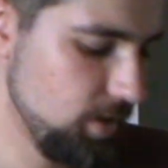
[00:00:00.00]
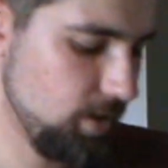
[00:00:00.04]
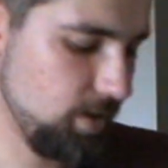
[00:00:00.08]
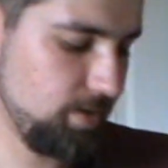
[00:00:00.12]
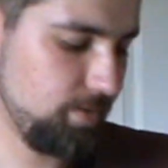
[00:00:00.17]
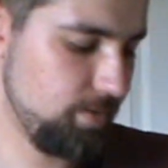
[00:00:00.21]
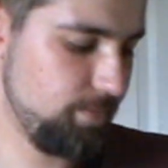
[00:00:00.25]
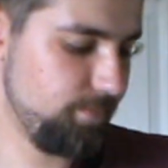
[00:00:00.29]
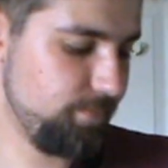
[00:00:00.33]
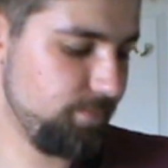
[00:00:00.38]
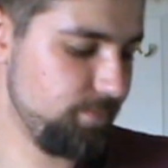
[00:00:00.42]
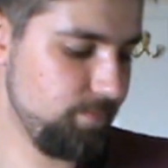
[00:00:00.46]

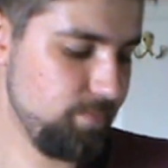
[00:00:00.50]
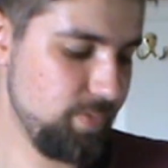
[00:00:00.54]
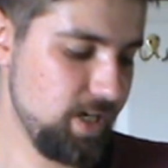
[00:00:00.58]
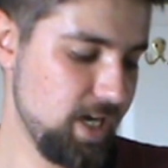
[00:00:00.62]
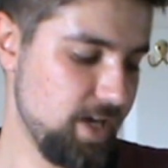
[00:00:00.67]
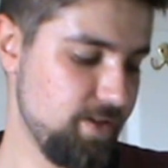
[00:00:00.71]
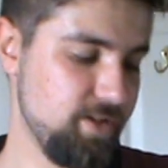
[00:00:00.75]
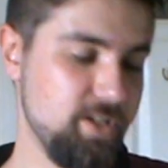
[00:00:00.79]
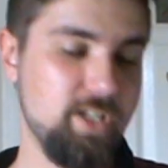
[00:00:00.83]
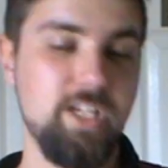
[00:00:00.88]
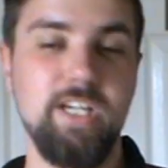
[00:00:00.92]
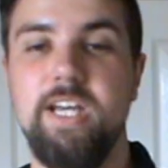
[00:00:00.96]
But
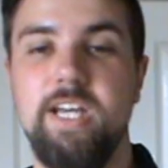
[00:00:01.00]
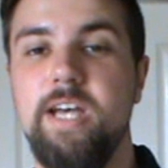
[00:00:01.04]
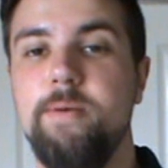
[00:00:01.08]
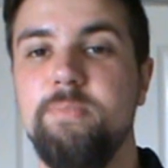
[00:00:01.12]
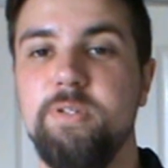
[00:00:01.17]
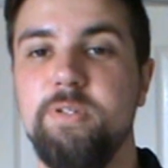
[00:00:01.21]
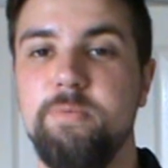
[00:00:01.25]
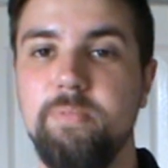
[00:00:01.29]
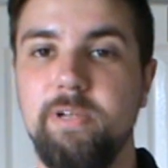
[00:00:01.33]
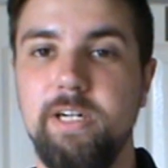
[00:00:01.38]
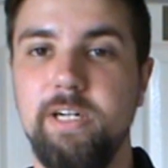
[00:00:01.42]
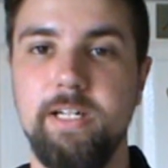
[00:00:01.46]
yeah, the
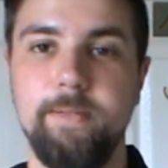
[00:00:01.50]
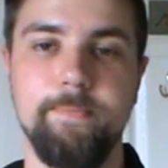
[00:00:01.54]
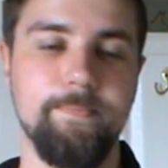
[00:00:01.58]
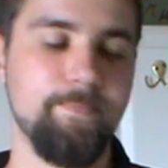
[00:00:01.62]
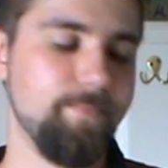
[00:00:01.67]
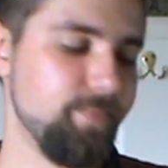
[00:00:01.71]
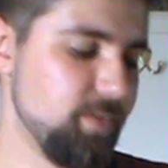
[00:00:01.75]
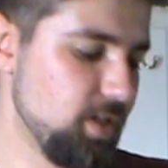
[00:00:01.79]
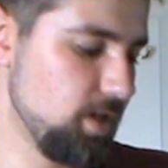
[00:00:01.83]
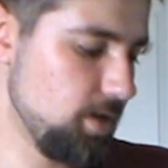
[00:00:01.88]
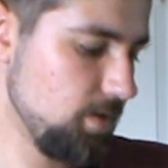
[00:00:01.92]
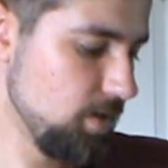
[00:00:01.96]
TM is brilliant.
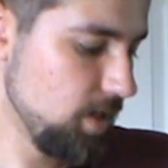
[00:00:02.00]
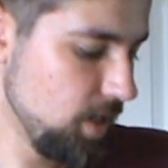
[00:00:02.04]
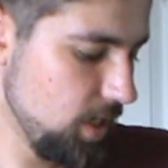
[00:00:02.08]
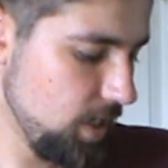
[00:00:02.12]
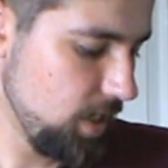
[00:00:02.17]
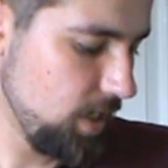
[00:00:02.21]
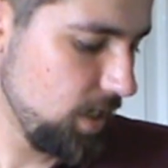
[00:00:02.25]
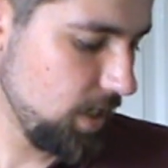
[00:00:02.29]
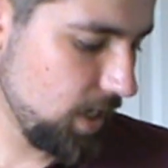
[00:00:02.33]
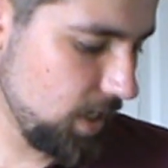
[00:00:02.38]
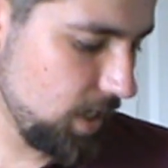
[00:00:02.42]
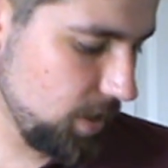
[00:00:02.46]
So,
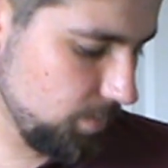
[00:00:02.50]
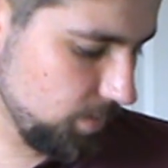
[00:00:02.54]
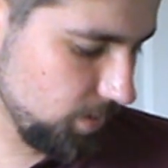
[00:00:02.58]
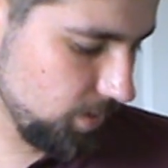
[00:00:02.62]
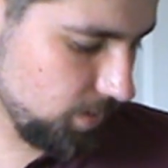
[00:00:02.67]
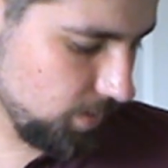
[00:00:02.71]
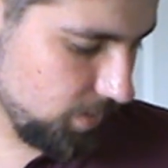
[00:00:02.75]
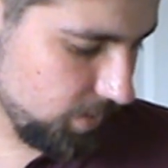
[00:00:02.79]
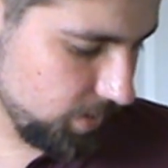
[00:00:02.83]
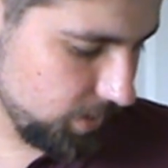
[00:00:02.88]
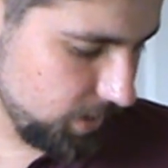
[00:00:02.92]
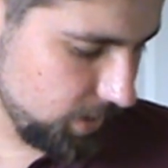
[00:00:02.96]

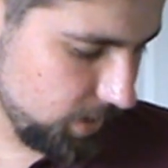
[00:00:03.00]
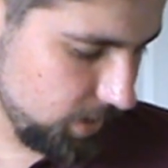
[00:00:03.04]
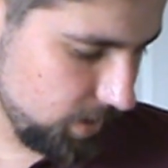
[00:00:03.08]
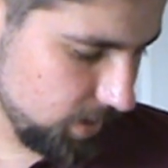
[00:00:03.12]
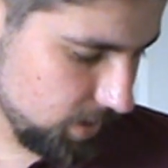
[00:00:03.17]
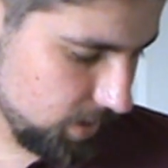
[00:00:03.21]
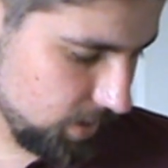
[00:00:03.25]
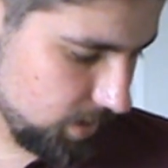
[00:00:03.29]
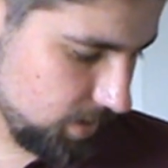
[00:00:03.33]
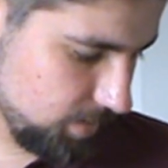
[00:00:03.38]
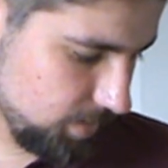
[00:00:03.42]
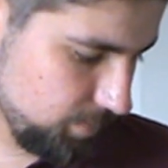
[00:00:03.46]
anyone got any,
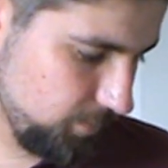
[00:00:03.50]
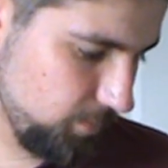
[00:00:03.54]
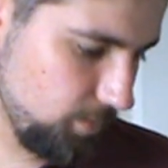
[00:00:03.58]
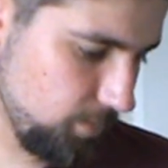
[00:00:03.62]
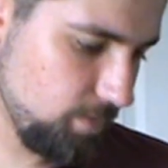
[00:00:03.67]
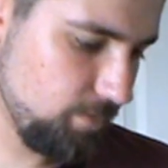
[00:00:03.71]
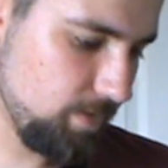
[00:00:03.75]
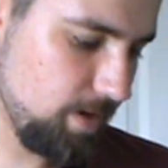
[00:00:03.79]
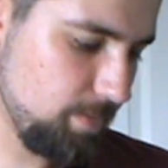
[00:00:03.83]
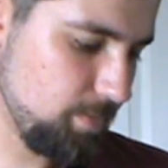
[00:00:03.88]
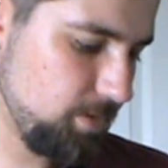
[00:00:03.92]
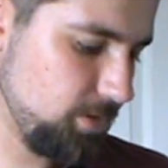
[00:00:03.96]

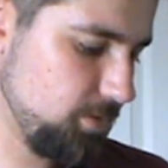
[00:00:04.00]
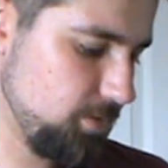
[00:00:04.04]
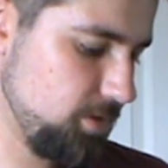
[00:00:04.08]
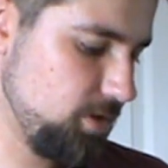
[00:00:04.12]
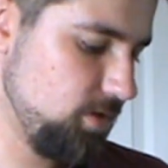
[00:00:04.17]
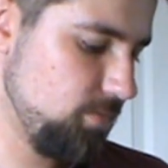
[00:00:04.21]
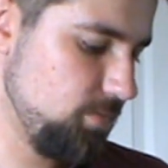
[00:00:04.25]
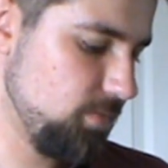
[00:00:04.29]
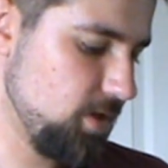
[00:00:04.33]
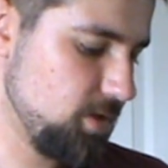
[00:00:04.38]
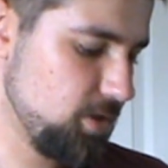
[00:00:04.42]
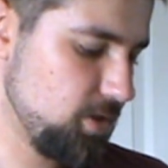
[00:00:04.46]
before I ramble on
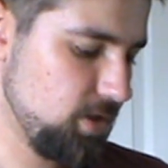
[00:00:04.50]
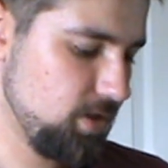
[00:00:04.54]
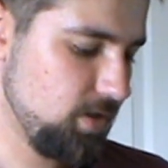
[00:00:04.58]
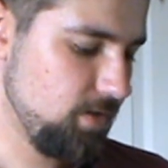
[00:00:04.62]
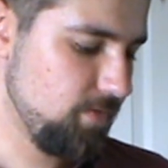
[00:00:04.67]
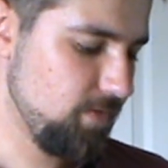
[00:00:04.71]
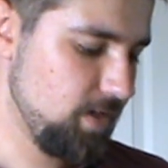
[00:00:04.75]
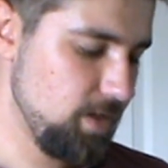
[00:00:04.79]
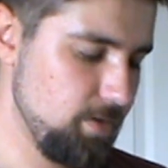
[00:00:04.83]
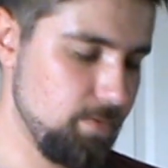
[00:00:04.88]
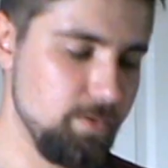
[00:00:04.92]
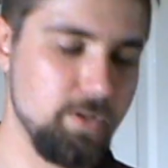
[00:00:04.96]
too much,
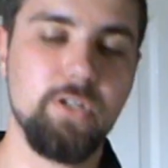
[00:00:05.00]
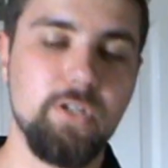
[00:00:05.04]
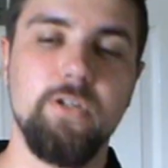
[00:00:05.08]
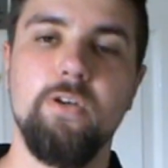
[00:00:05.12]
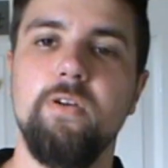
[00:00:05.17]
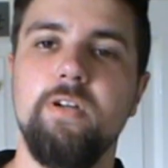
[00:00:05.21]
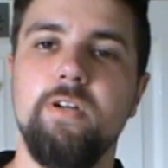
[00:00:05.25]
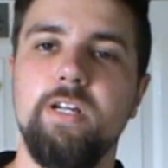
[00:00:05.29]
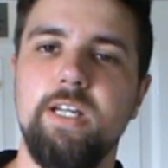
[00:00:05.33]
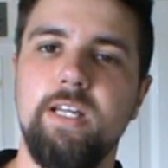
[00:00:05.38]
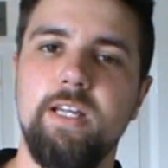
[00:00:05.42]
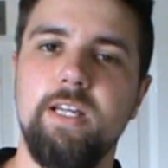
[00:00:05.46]
if anyone's
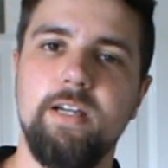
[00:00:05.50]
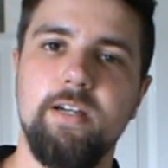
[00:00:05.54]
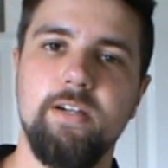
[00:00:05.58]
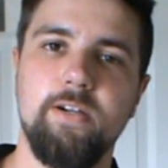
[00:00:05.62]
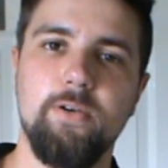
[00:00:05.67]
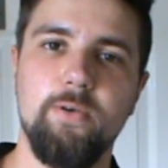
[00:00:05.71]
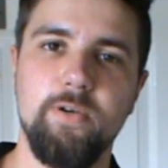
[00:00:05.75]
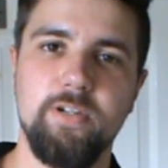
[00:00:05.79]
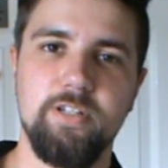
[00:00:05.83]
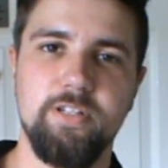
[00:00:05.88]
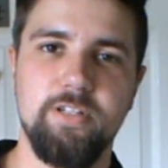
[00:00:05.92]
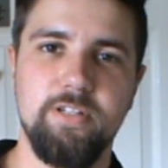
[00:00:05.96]
got any
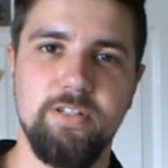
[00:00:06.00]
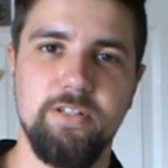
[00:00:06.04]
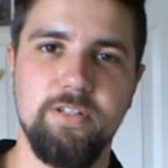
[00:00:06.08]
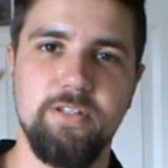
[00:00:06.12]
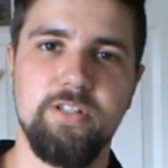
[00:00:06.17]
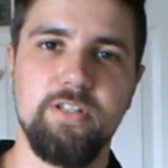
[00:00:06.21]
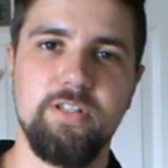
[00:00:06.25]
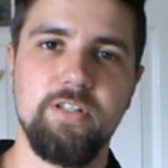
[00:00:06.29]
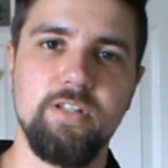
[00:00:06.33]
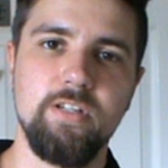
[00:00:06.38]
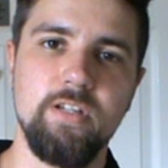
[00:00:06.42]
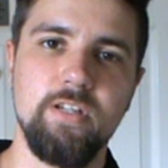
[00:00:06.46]

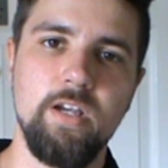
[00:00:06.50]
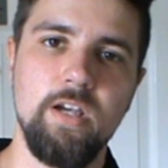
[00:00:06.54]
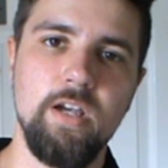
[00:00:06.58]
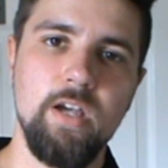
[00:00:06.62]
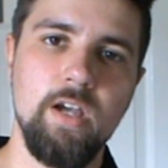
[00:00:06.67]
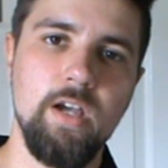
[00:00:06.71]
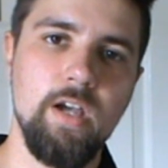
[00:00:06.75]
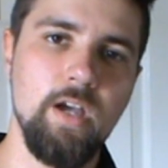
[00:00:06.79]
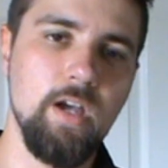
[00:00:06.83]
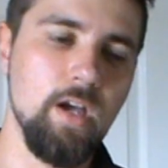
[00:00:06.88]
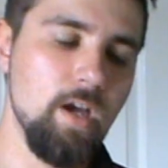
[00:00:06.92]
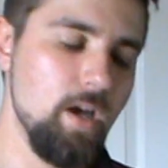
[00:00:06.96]
questions
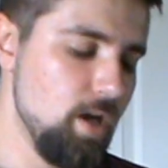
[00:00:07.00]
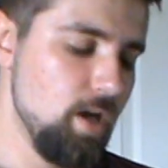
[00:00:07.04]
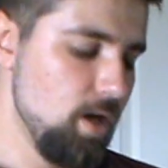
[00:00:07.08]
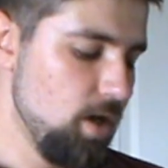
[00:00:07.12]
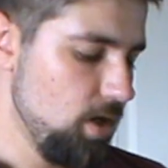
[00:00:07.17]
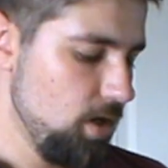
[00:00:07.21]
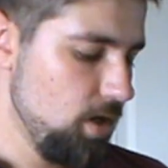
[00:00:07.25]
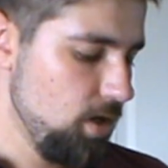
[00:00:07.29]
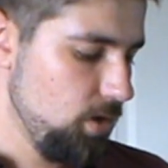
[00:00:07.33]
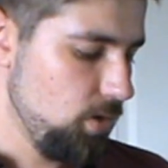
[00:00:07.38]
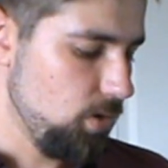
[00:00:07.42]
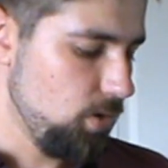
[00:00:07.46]

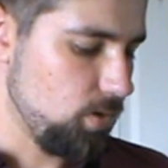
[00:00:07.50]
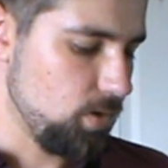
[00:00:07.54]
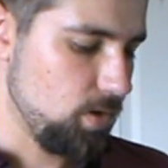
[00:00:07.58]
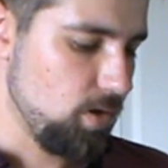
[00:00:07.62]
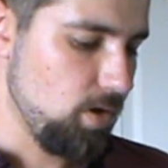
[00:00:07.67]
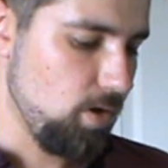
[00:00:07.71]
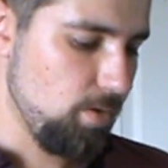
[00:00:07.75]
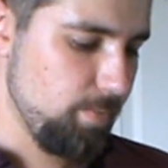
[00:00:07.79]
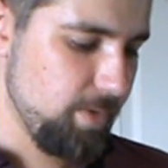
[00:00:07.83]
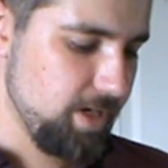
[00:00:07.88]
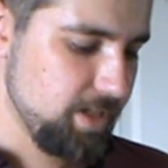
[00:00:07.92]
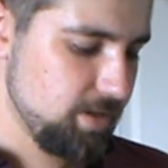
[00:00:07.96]
or
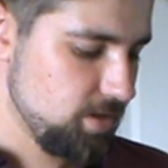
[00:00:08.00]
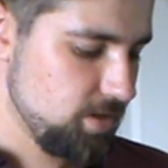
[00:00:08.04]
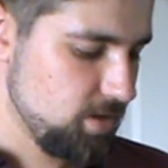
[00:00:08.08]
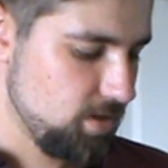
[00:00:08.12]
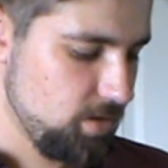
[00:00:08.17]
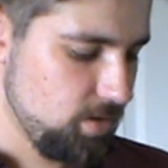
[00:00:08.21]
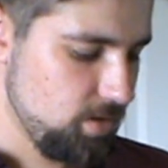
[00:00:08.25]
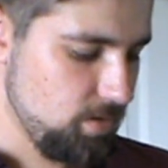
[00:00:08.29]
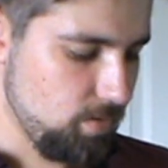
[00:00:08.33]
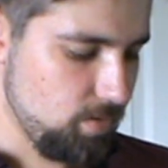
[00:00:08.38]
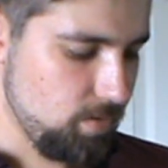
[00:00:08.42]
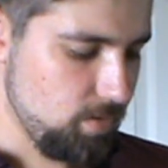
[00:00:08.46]

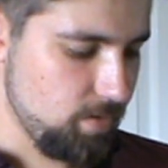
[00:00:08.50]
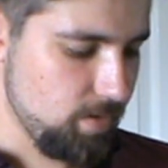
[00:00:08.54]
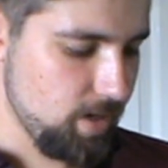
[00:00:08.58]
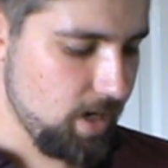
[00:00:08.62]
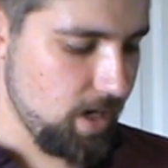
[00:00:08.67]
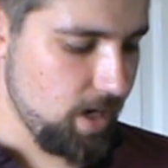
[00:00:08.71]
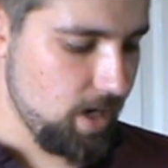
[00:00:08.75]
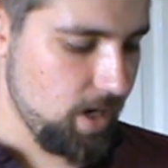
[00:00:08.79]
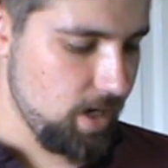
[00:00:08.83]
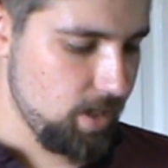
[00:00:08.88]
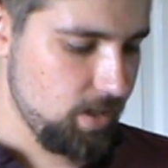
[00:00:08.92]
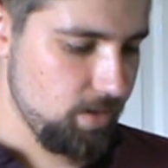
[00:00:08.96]
comments
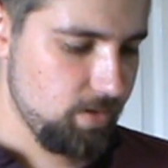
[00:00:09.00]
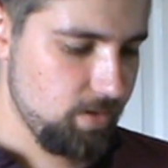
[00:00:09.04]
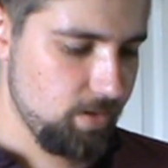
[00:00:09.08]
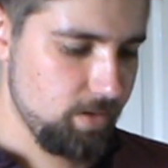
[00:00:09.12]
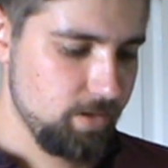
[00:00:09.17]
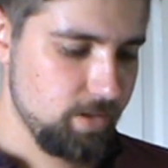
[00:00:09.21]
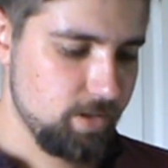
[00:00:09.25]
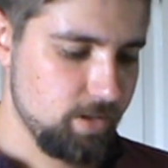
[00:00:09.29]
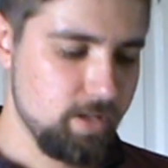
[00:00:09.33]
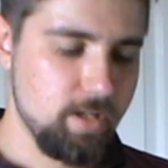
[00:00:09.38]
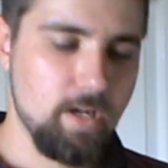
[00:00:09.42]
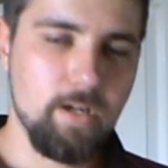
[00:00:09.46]
or
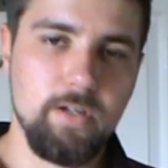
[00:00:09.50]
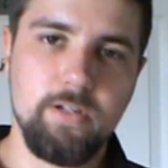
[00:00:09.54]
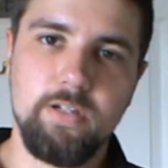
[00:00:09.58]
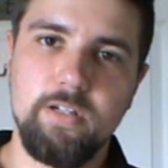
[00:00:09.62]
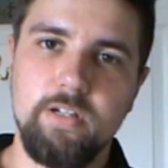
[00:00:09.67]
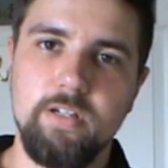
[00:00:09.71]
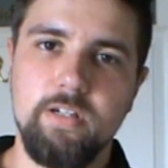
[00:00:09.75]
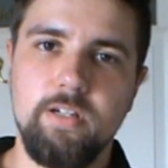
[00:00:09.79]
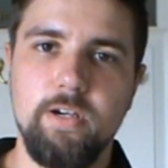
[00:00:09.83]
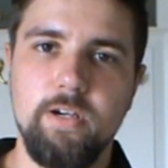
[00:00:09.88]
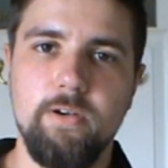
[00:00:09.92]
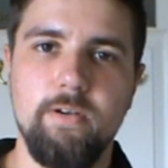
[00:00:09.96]
anything of
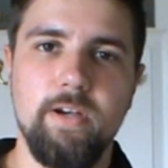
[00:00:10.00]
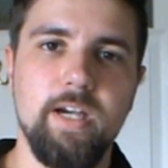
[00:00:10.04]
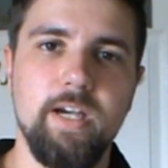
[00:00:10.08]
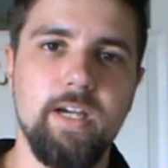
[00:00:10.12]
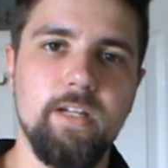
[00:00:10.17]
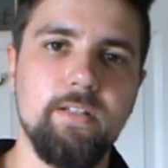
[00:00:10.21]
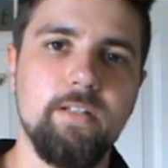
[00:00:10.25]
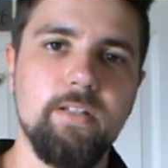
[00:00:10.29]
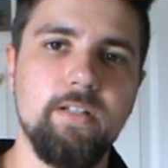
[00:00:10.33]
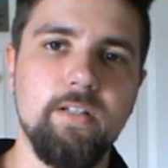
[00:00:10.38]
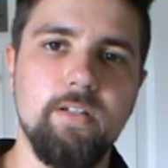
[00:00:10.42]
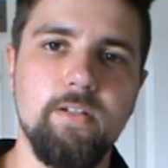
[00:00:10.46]
such, go
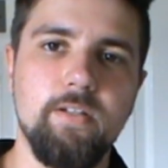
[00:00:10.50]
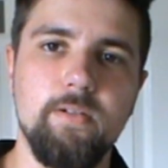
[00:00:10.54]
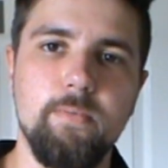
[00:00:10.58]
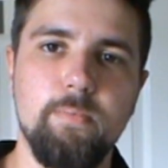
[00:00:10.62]
ahead.